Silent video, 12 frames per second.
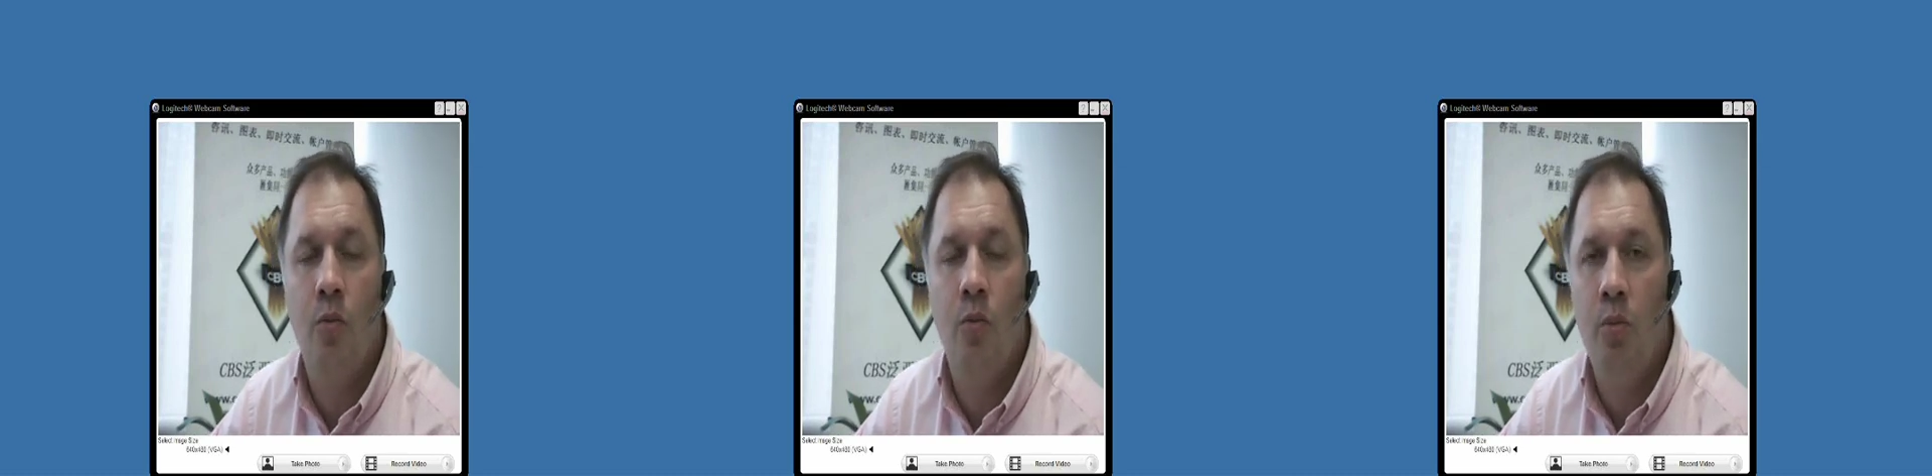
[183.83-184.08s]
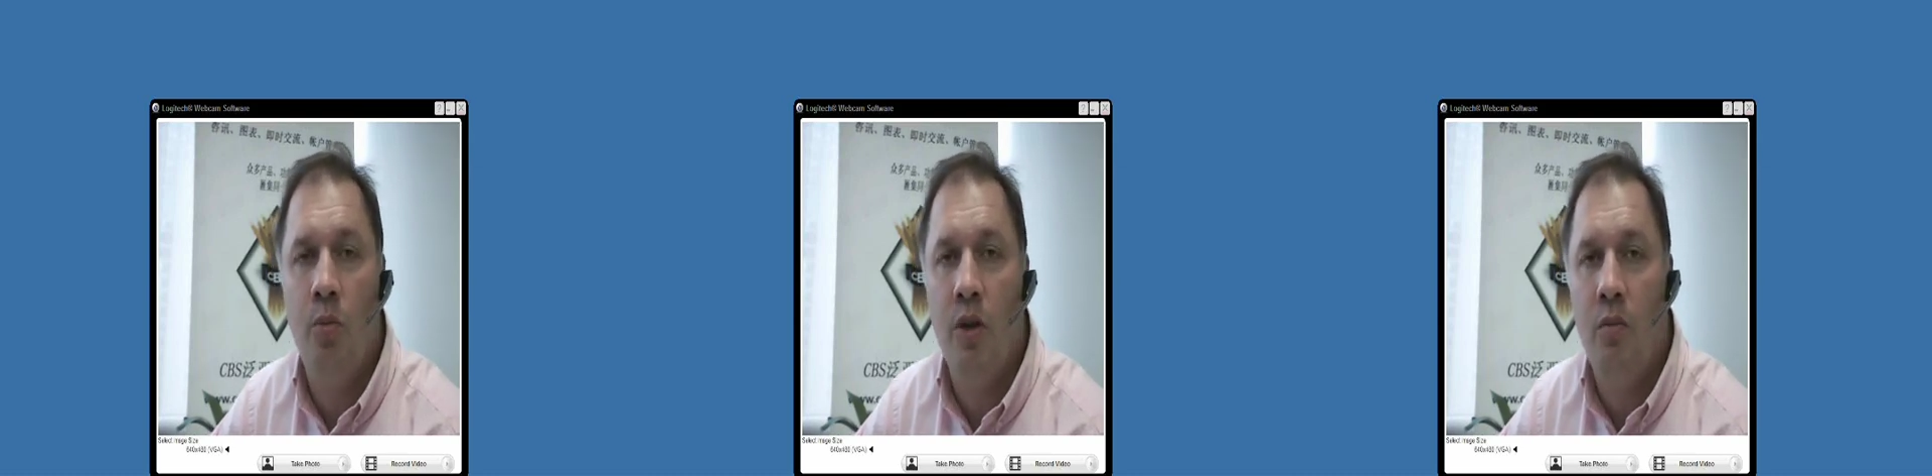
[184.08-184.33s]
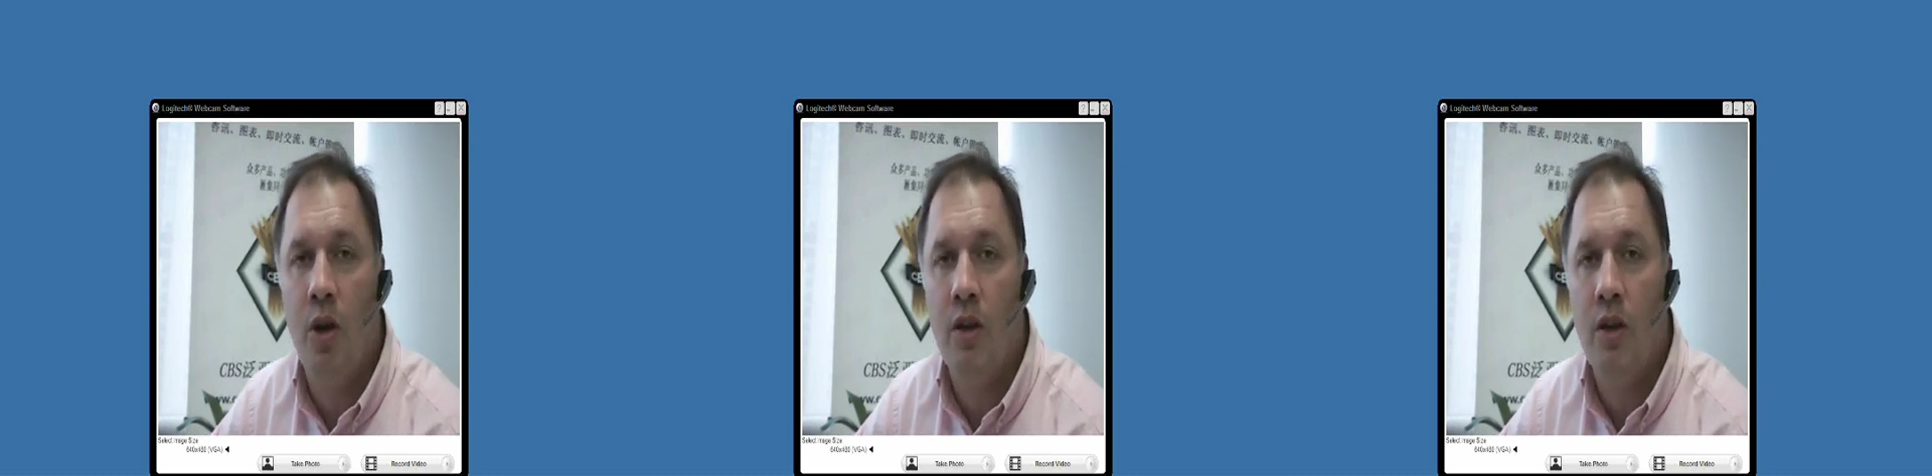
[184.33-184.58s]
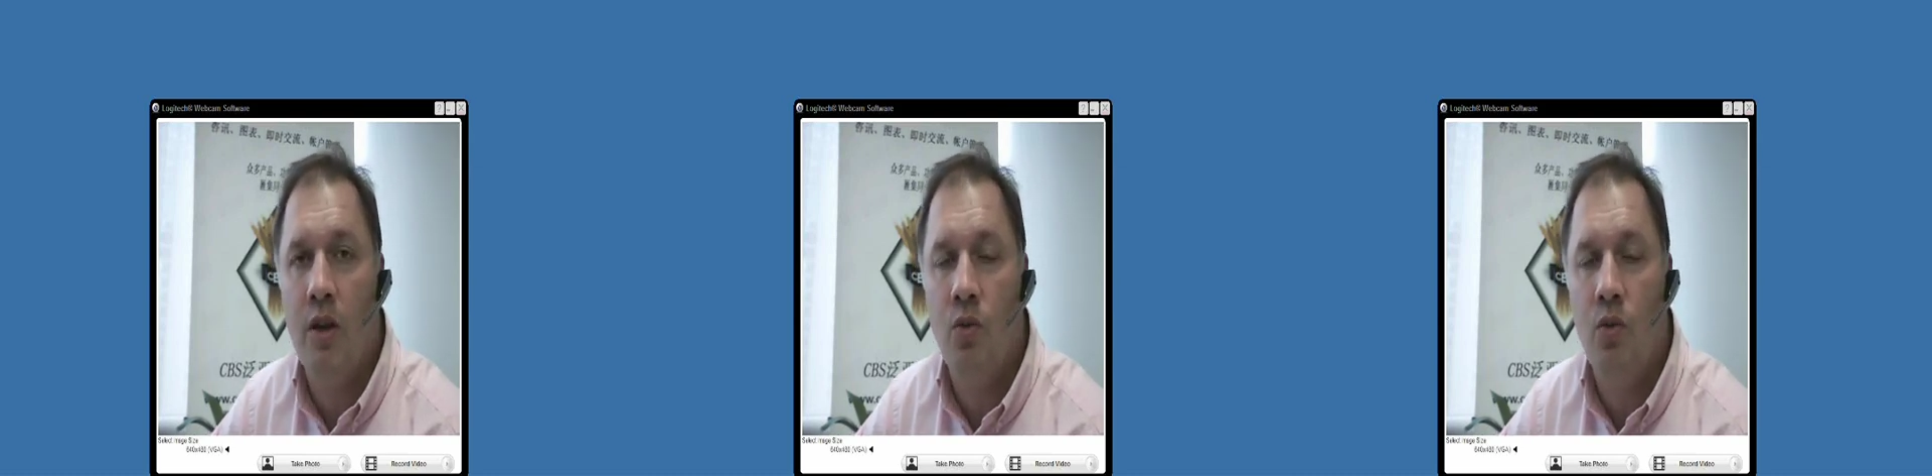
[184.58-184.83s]
there'll be a bid
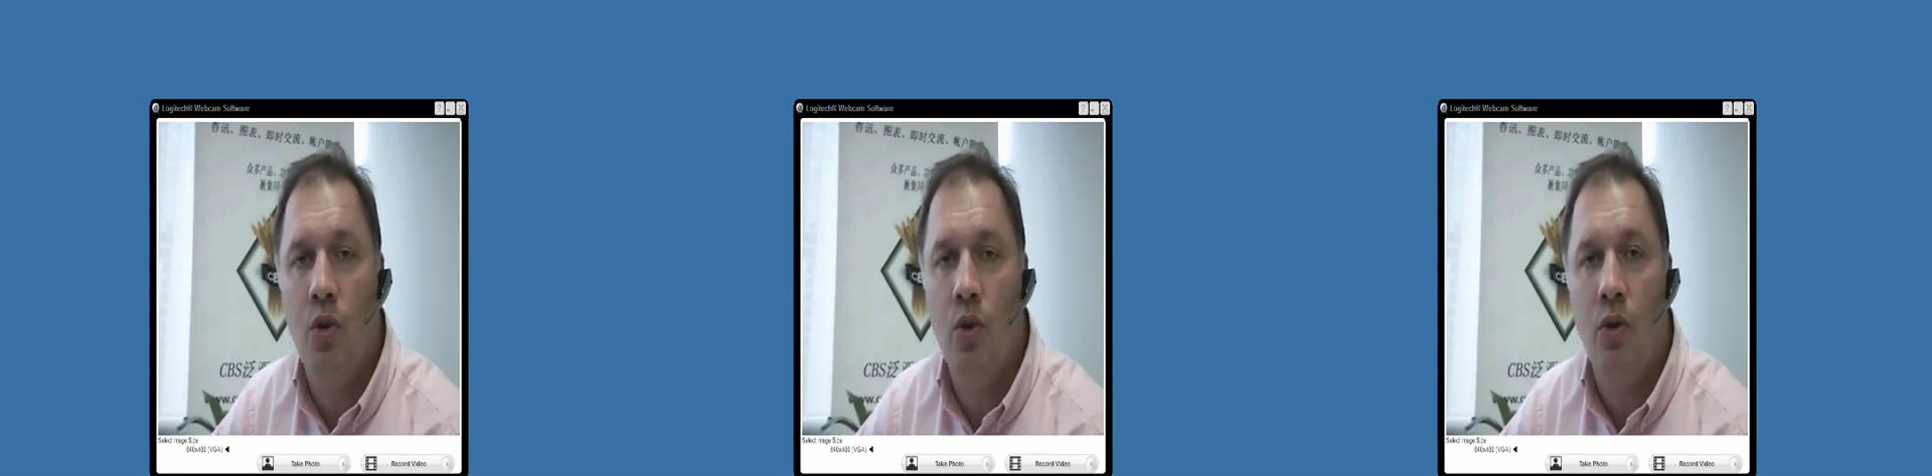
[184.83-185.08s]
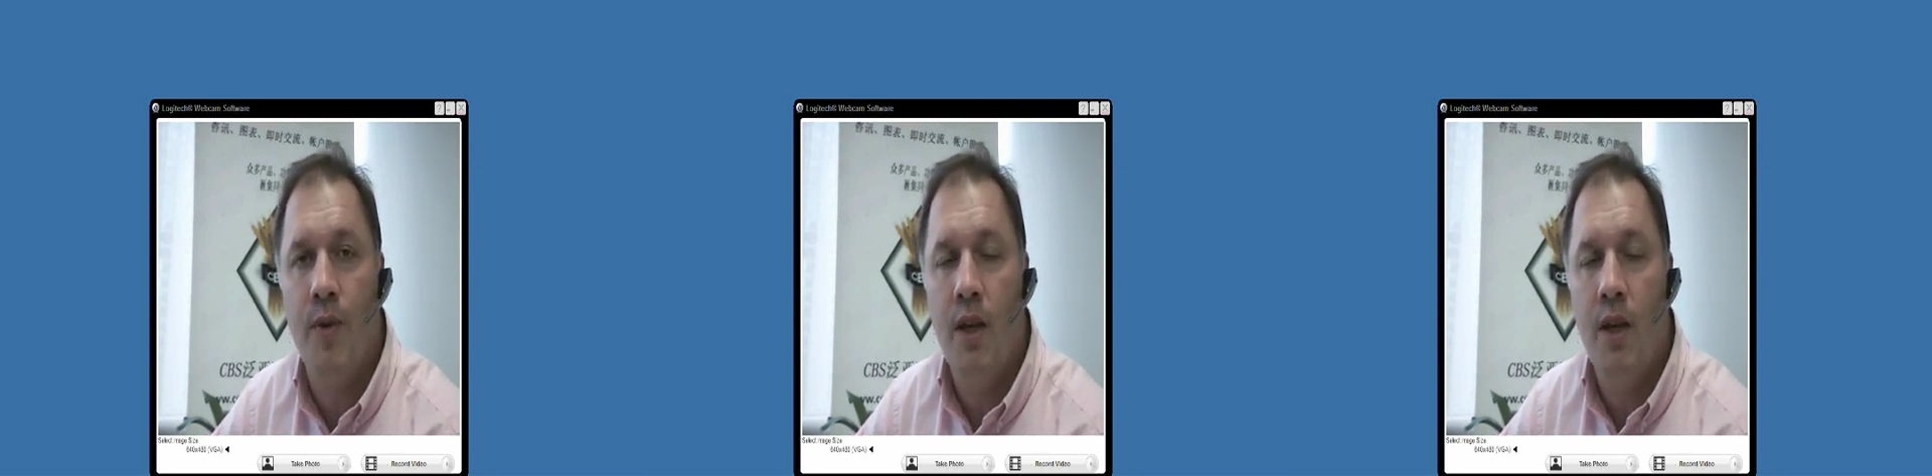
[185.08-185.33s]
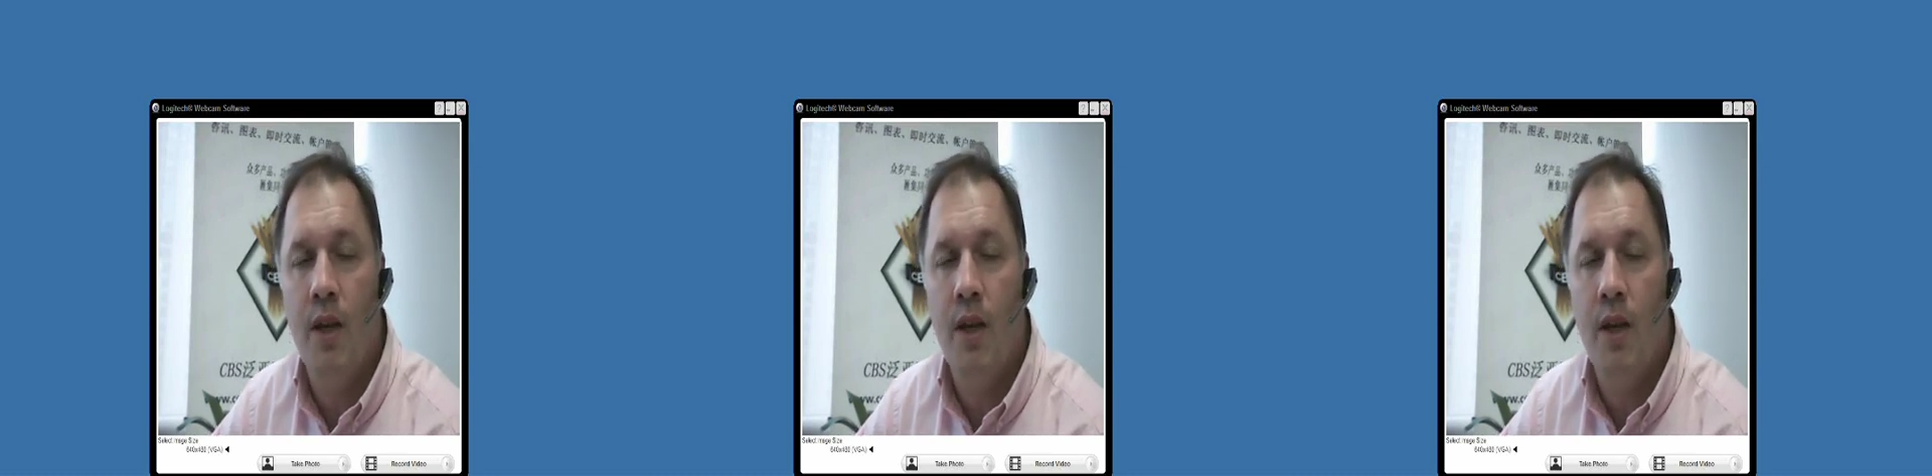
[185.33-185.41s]
bias to oil.